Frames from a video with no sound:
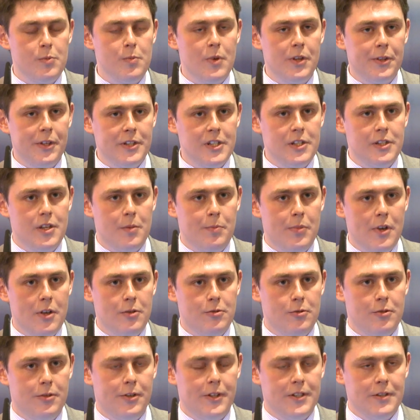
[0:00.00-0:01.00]
in
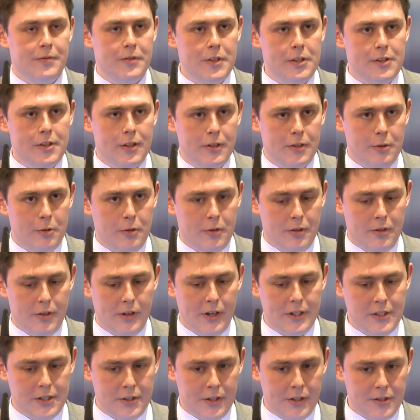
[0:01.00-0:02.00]
the Russian
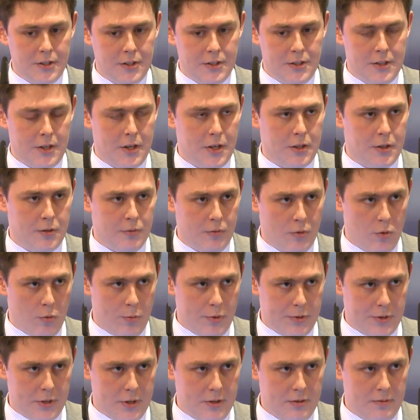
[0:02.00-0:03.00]
legislative process. And
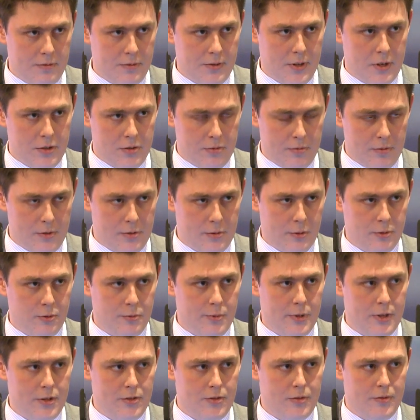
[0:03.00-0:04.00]
we'll try to
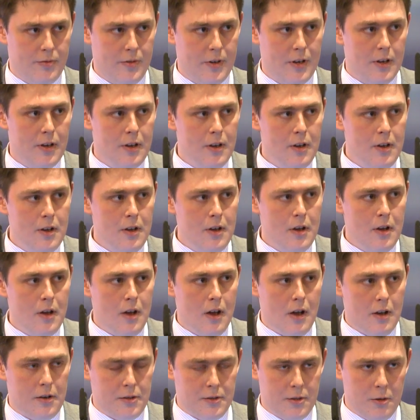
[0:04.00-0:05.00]
compare the
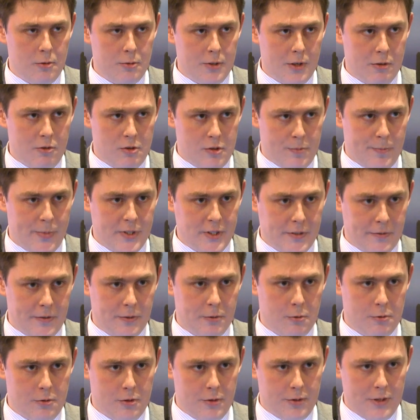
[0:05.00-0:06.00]
domestic and
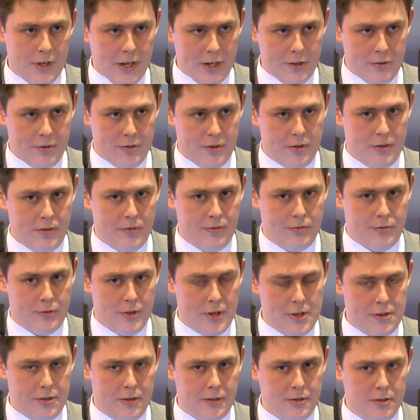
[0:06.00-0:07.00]
foreign experience.
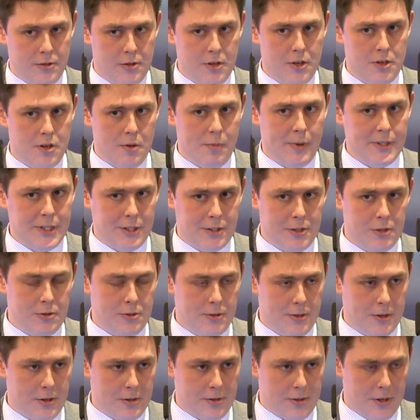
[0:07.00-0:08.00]

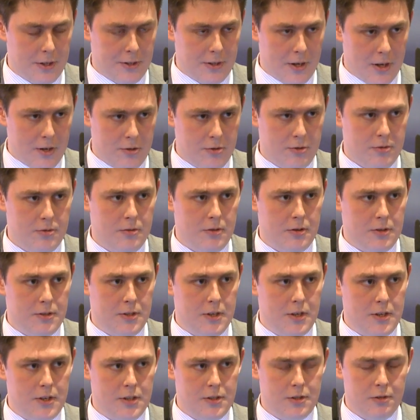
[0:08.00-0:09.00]
We'll see
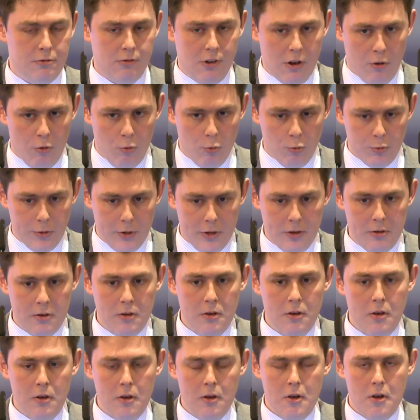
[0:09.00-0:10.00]
who has progressed
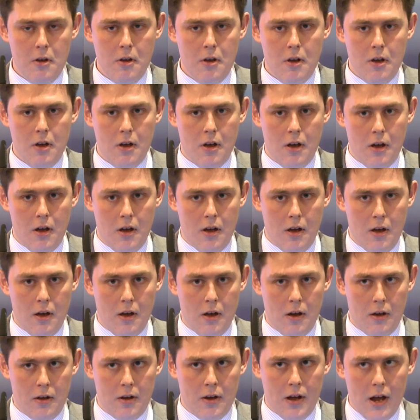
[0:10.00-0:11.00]
more towards
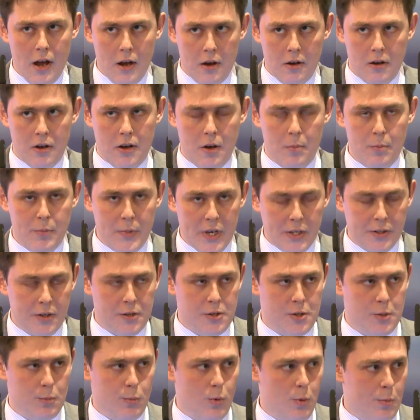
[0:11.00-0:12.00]
achieving some
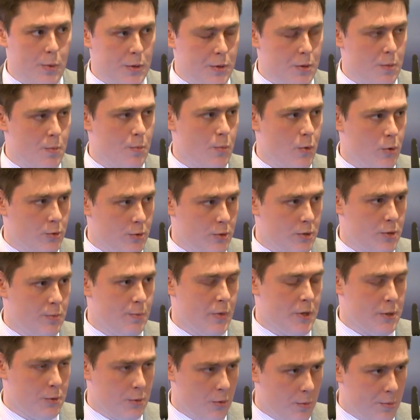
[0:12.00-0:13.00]
practical
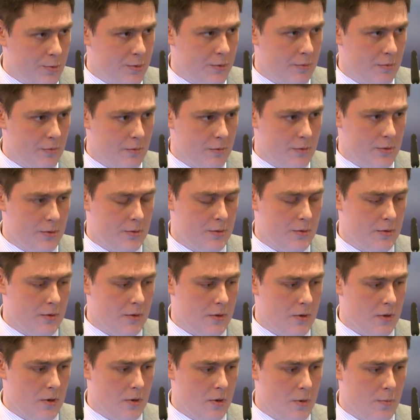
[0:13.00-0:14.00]
goals, how we
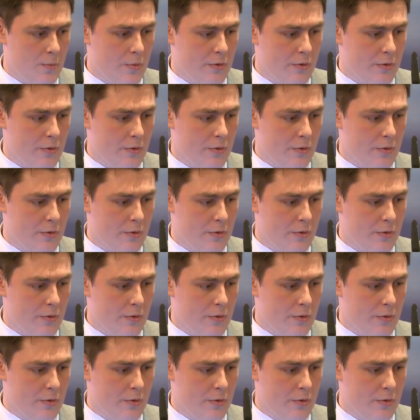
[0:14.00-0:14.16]
can